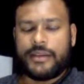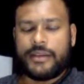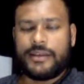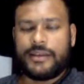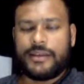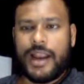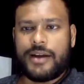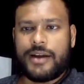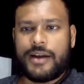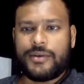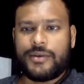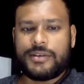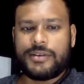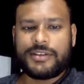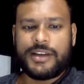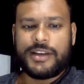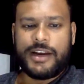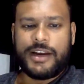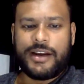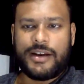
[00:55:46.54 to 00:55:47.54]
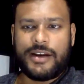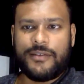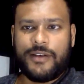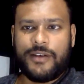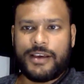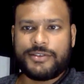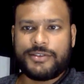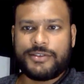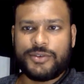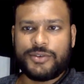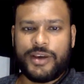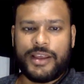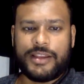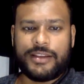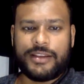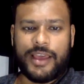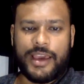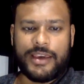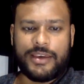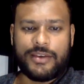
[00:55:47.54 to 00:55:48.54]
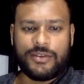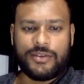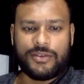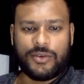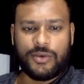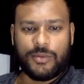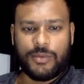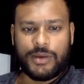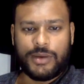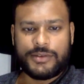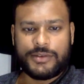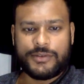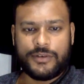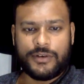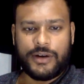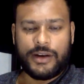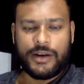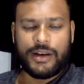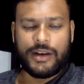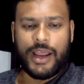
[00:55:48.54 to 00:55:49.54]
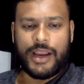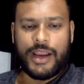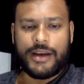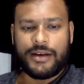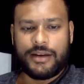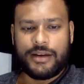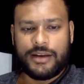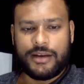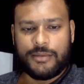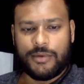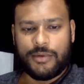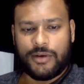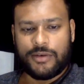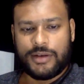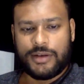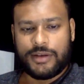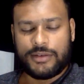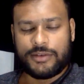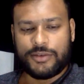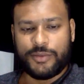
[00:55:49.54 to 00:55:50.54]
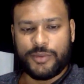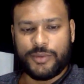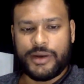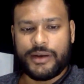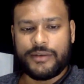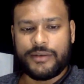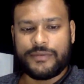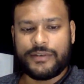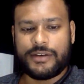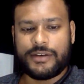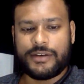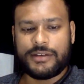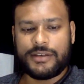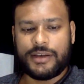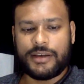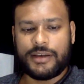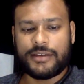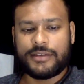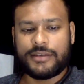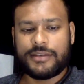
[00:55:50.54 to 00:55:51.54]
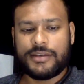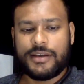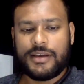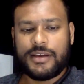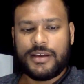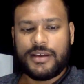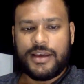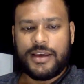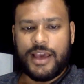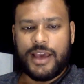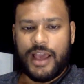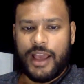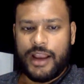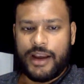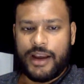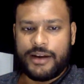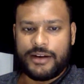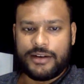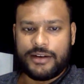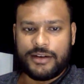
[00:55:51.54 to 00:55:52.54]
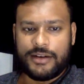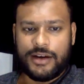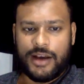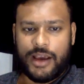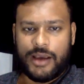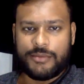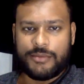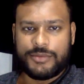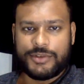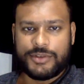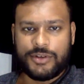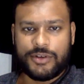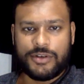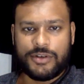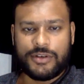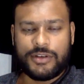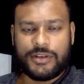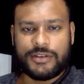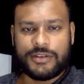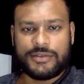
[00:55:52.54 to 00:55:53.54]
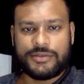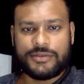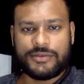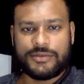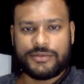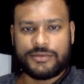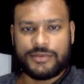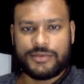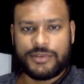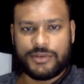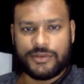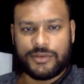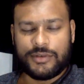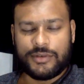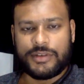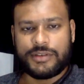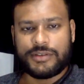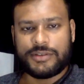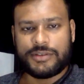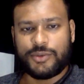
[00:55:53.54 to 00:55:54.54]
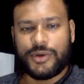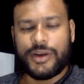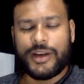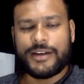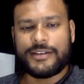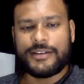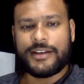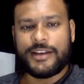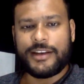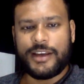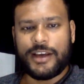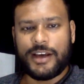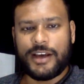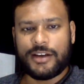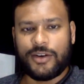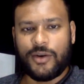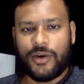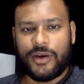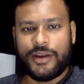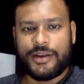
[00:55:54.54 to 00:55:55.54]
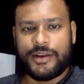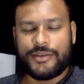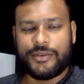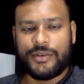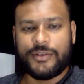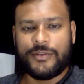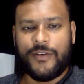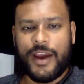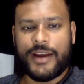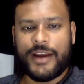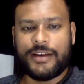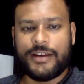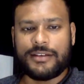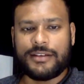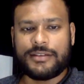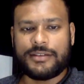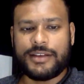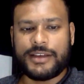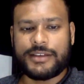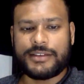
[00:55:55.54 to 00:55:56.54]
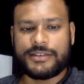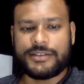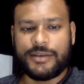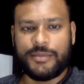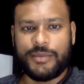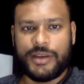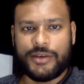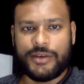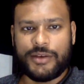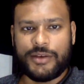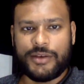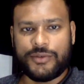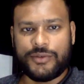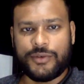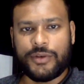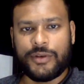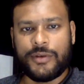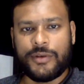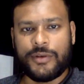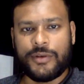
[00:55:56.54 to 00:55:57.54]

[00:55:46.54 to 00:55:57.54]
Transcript: that was great advice today and thank you so much for enlightening about us so many different things and uh, i'm sure you know students and young lawyers will find this extremely useful